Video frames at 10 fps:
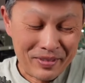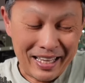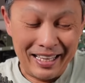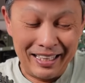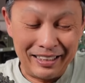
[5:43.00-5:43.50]

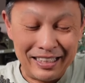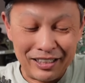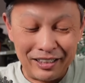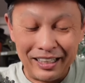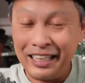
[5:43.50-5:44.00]
and these
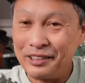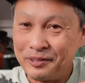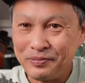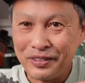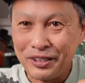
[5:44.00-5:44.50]
are like
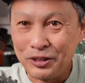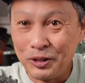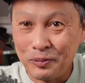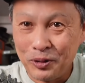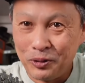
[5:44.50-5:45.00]

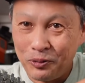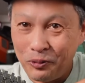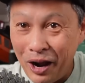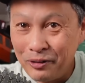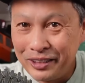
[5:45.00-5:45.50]
super
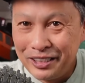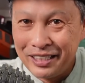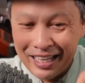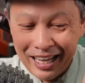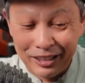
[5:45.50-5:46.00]
rounded
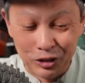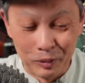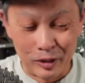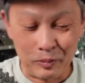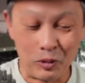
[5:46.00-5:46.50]
and
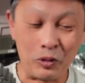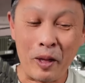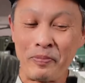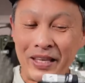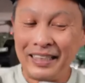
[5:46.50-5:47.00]
super smooth.
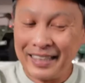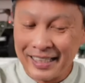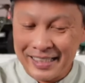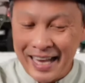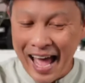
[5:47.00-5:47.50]
It
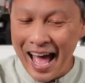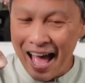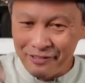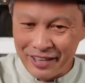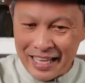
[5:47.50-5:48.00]
doesn't
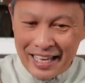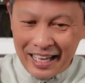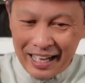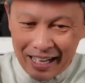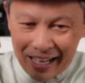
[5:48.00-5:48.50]
have
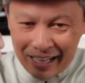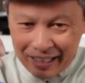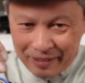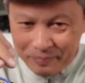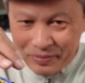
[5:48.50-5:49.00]
a, a,
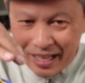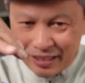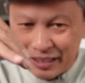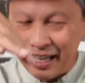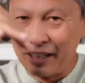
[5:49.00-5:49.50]
a,
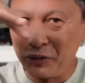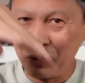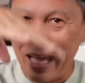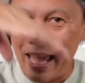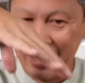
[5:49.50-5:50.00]
a
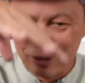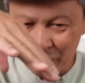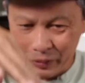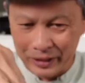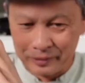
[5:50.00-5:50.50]
good angle
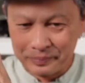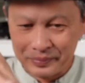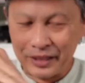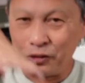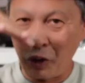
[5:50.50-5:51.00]
to it.
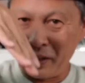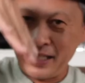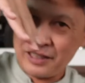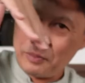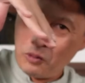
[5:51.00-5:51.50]

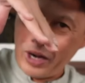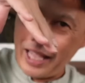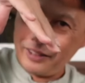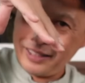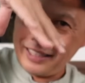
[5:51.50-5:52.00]
Normally, it's more
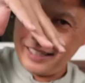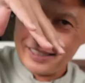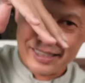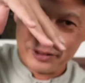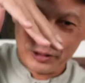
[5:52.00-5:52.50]
angled like
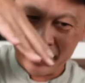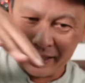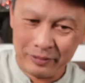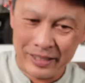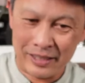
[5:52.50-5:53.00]
this, like 13
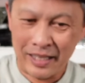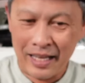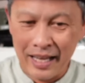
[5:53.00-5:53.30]
degrees,